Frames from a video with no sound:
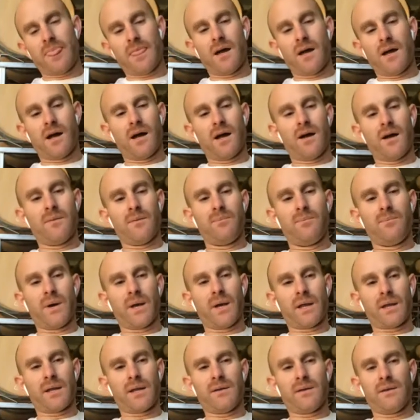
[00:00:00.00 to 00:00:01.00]

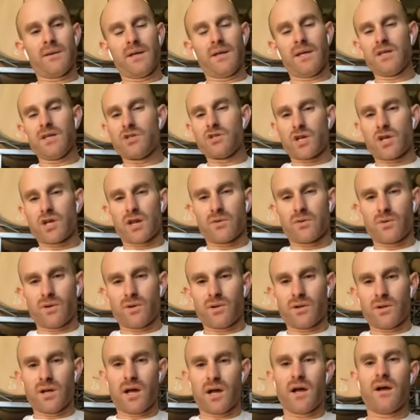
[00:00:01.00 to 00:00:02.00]
But in
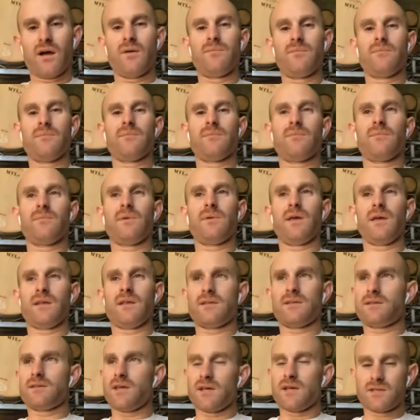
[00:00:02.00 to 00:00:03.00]
general, it
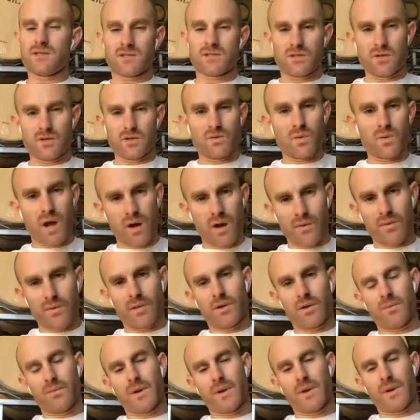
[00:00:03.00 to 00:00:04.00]
does do well with a
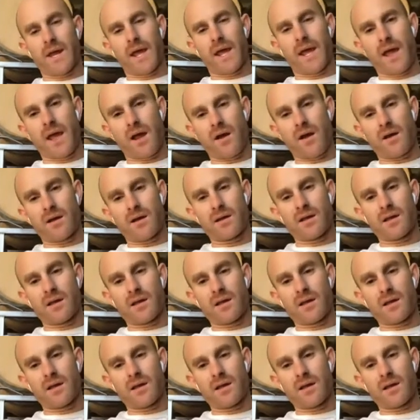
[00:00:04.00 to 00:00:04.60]
little bit of air.